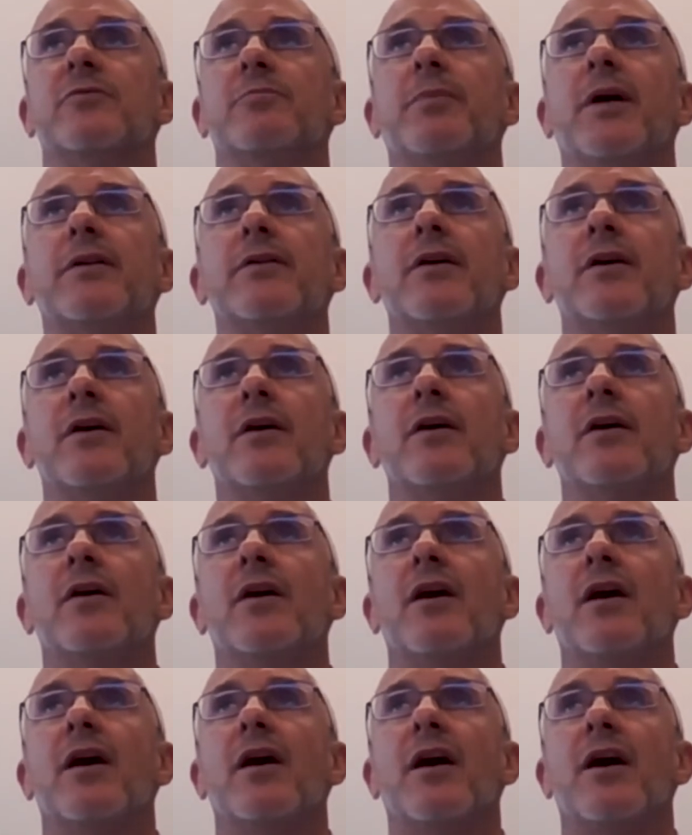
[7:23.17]
But
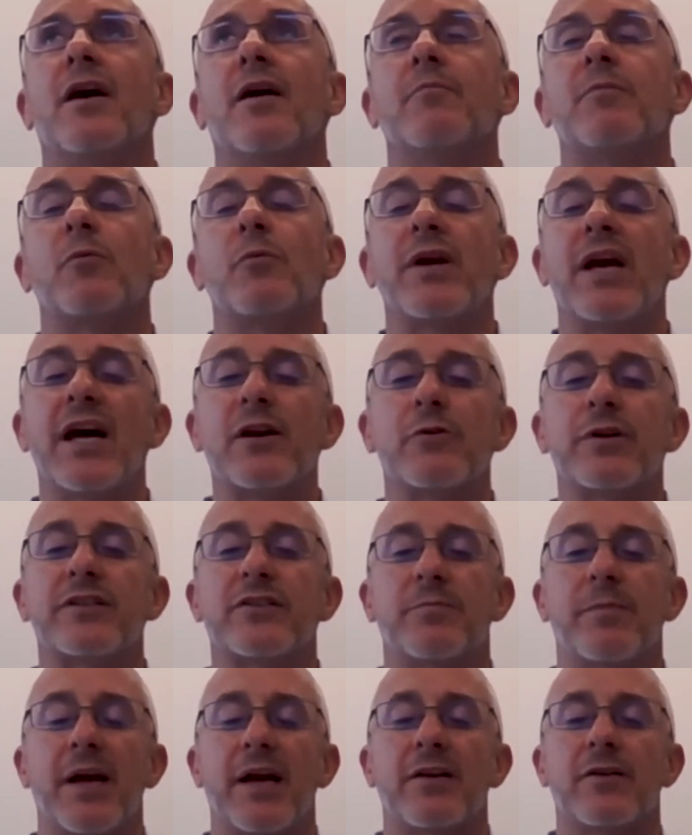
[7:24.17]
we had to
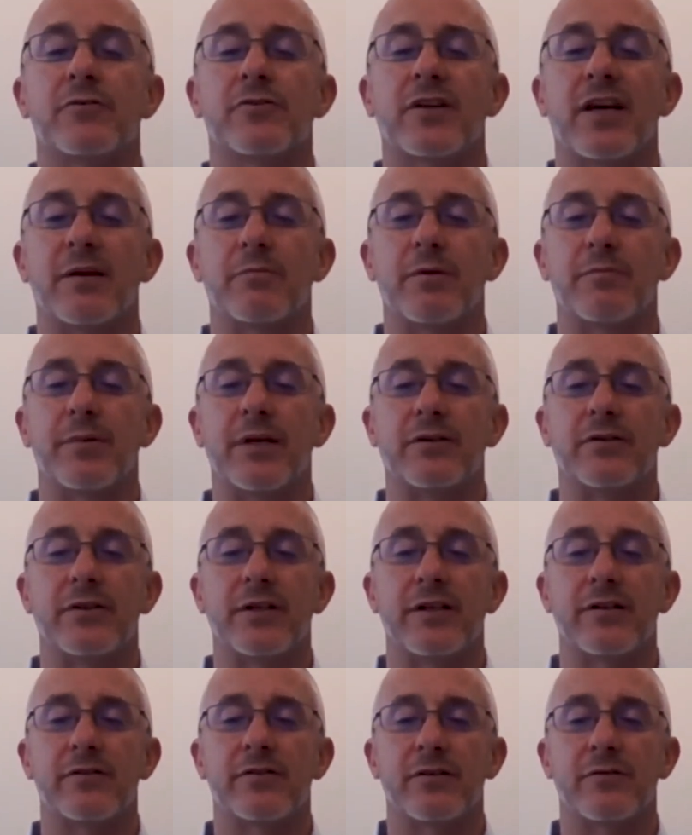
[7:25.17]
expand those
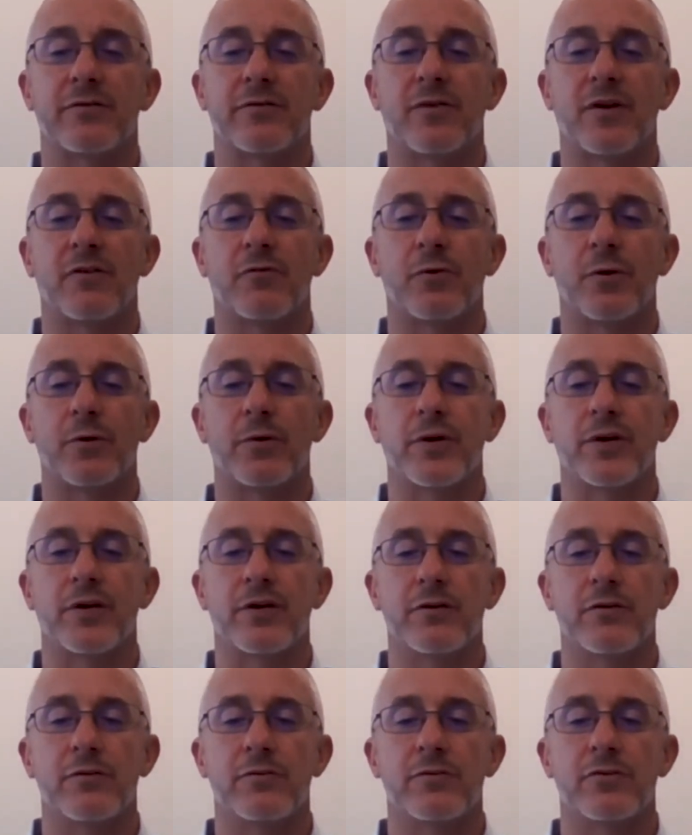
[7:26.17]
capabilities if we were going to
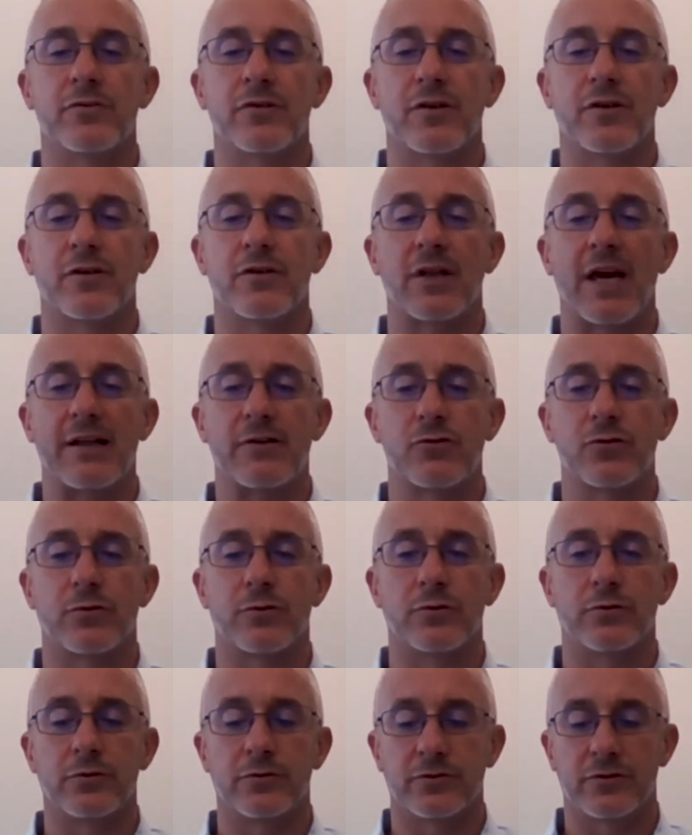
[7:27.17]
use that
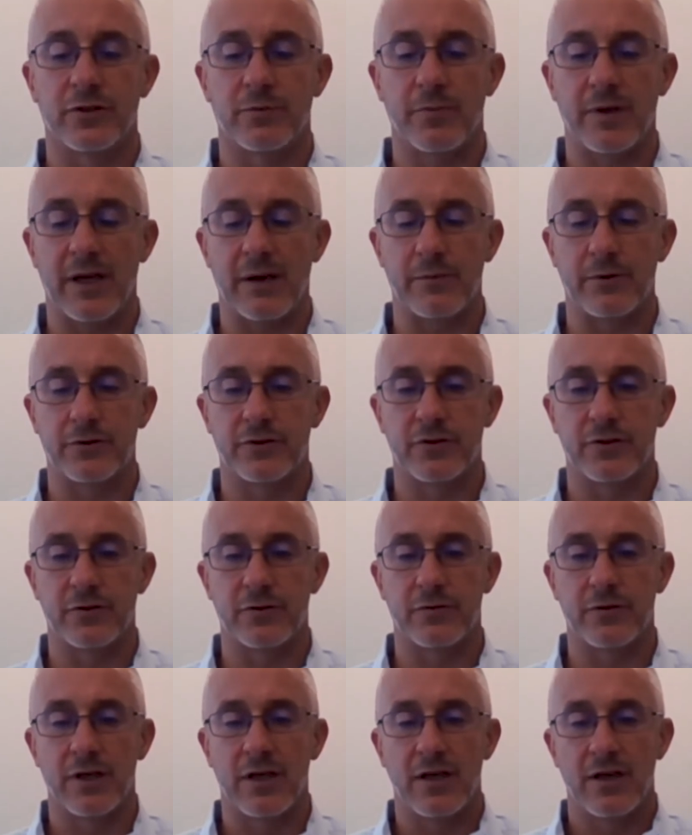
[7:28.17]
tool to be able
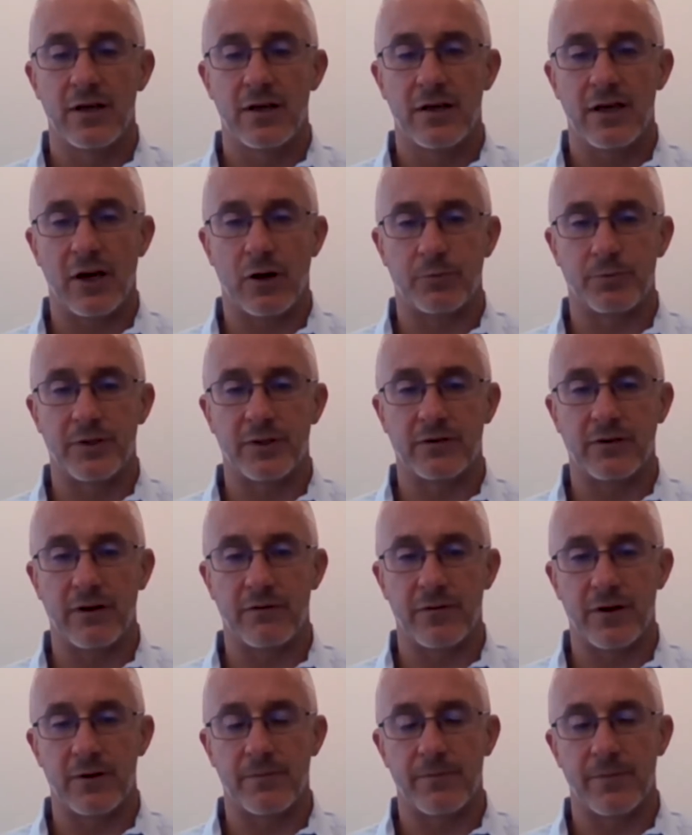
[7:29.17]
to help
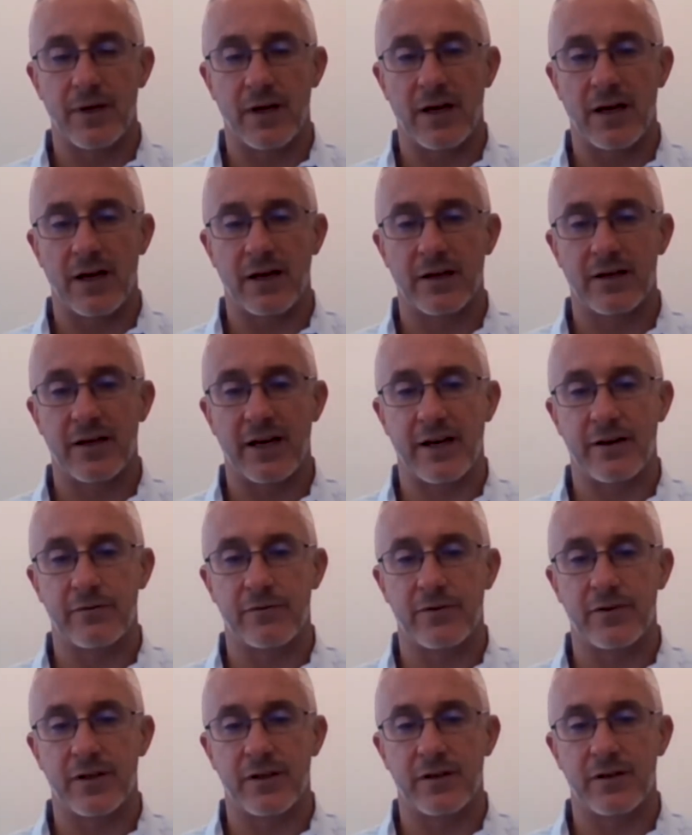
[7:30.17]
deliver kind
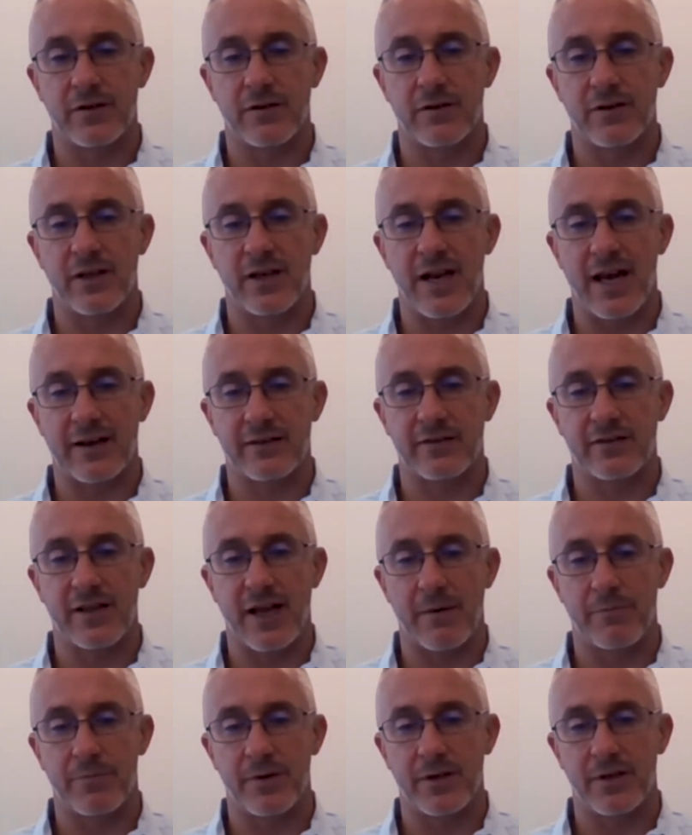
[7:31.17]
of the next
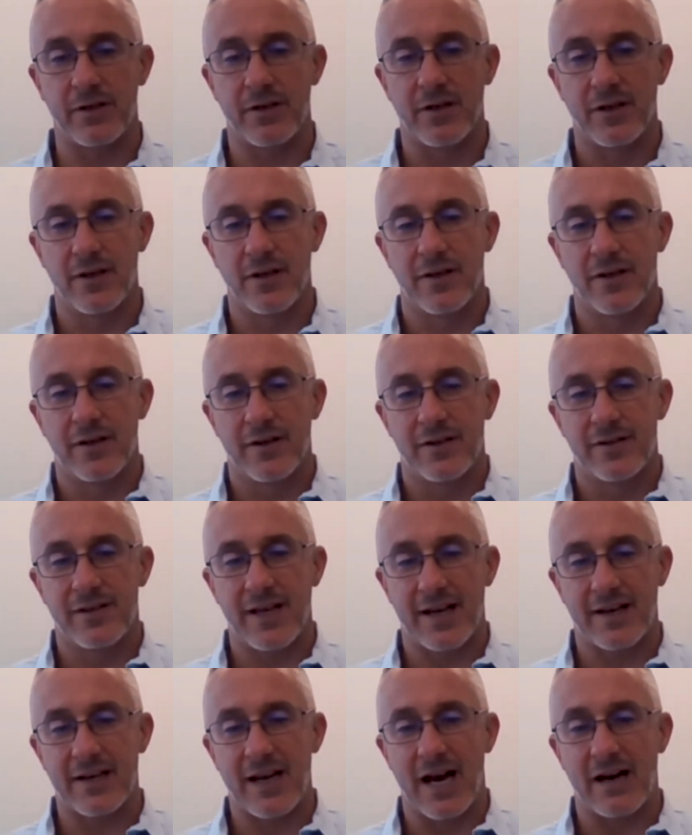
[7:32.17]
step in
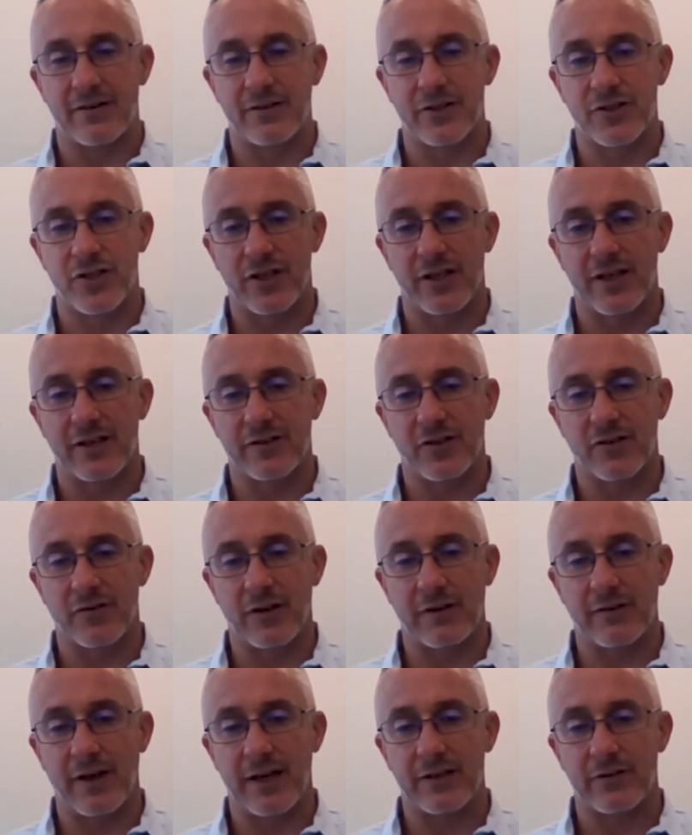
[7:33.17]
technology as it
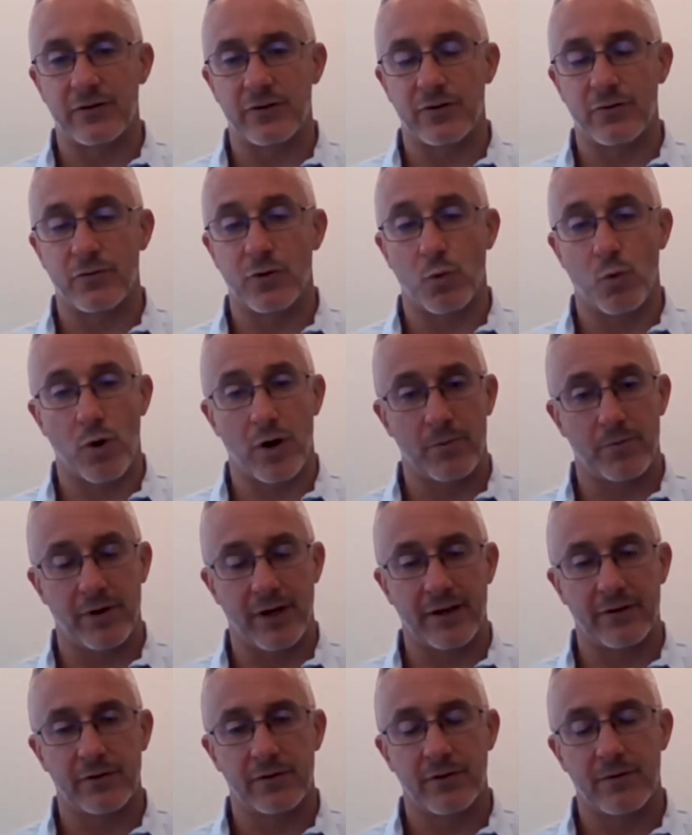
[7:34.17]
relates to the
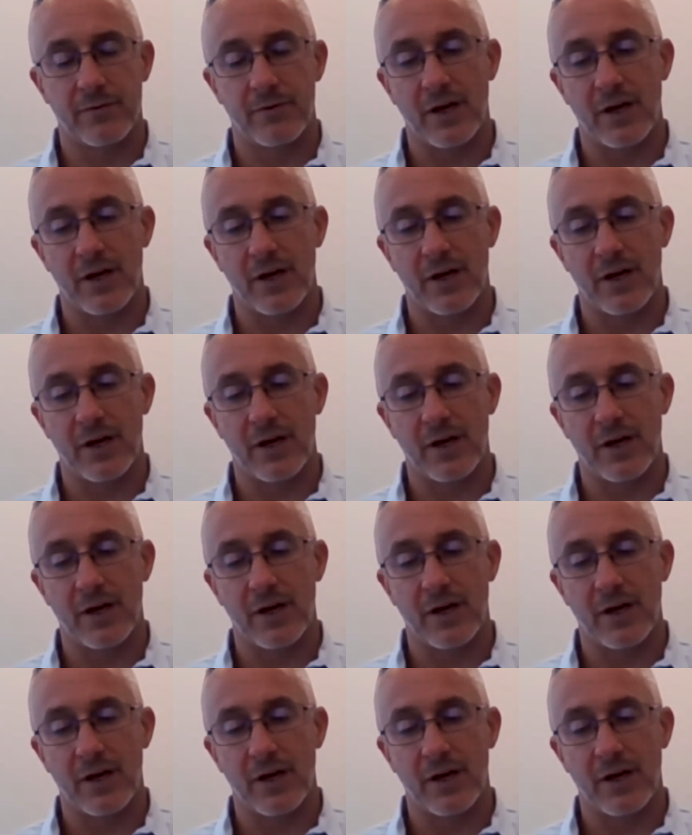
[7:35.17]
workplace.